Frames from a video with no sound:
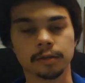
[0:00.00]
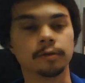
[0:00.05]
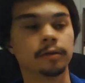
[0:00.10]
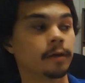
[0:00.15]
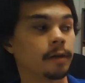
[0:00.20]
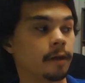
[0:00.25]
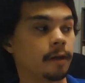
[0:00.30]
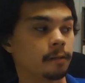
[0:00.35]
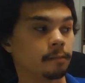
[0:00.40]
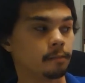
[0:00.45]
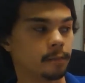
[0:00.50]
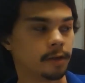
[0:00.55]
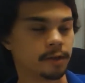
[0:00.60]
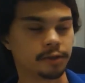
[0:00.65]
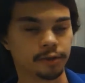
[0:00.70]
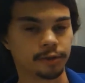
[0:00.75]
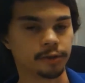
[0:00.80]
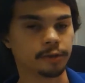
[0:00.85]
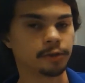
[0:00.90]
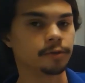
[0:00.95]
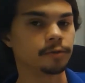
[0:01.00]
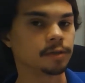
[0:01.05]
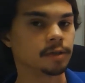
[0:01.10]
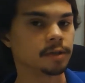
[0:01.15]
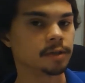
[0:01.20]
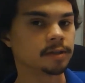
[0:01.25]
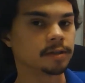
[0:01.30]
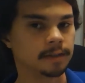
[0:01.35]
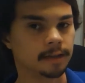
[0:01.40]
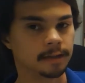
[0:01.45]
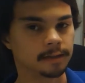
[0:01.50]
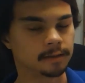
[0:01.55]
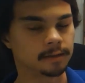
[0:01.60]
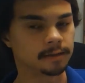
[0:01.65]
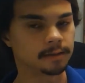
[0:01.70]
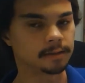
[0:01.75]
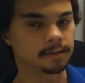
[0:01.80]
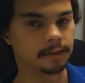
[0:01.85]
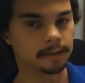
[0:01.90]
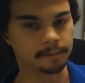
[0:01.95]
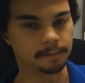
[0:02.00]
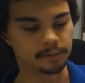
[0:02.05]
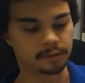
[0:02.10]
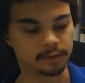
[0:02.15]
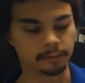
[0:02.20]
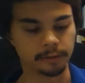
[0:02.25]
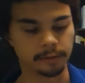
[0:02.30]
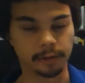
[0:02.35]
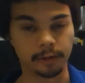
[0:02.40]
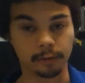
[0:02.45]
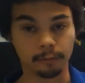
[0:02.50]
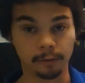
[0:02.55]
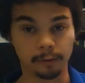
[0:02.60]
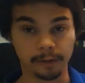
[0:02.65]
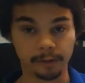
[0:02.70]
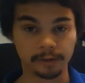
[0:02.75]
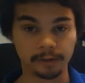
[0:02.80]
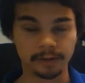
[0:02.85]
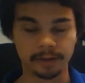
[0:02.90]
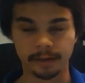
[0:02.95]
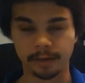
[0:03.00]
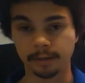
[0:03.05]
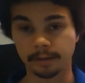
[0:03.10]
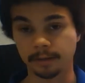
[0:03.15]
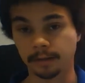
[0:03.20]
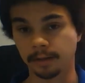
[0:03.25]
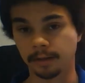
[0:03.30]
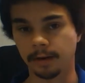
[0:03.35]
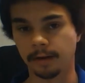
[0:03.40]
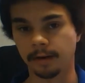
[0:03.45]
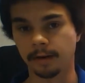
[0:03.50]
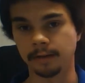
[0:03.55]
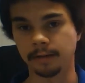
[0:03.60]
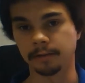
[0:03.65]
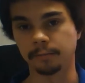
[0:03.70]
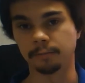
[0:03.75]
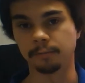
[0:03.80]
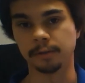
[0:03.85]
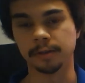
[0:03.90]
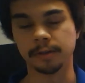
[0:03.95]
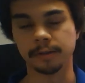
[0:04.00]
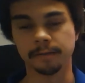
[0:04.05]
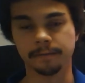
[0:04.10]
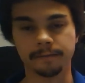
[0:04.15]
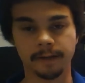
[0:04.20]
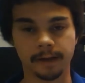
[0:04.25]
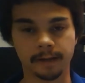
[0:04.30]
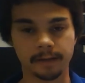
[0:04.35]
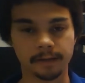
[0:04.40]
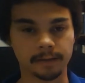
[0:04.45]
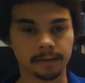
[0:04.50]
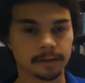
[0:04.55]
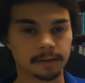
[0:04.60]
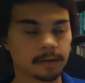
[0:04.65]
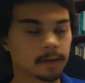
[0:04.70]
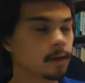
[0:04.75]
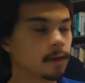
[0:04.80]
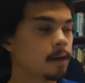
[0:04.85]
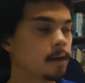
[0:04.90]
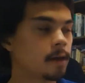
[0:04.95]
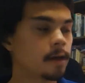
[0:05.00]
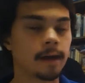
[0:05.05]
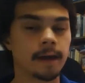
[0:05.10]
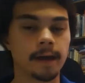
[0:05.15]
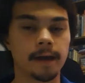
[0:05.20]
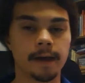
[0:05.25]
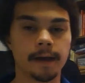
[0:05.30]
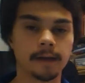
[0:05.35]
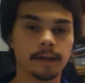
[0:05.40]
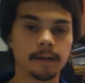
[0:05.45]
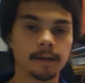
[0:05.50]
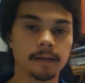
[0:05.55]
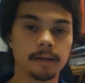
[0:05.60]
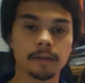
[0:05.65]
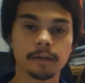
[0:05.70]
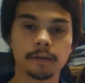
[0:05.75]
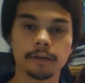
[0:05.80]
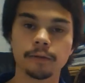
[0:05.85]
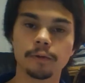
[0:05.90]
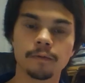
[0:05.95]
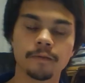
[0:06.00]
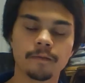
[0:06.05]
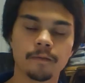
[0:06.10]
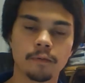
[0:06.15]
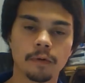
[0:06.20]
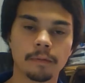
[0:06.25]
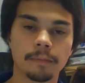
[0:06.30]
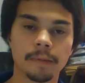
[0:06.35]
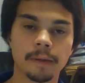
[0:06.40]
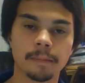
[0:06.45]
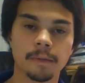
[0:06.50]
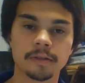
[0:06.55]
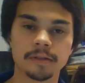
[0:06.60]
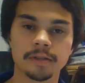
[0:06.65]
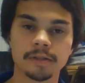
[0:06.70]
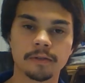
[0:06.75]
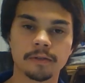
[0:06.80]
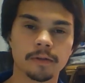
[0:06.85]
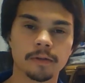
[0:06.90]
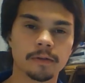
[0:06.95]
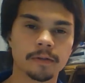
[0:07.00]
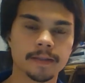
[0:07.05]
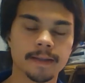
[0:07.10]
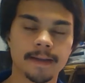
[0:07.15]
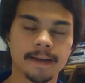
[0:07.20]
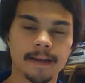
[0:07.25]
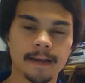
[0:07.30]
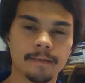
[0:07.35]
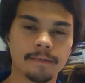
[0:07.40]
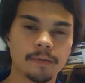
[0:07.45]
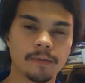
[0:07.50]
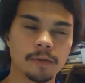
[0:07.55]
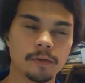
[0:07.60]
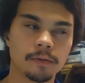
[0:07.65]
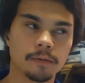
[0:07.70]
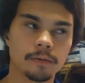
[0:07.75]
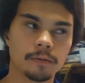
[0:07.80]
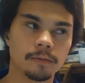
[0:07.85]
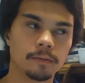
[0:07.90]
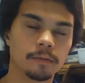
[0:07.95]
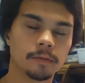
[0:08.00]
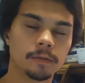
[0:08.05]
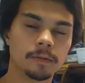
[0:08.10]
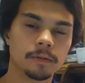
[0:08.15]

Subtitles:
again, make sure you use these sentence stems so we know what you're saying is the cause and what the effect is. And in the Google form, I'm also going to have you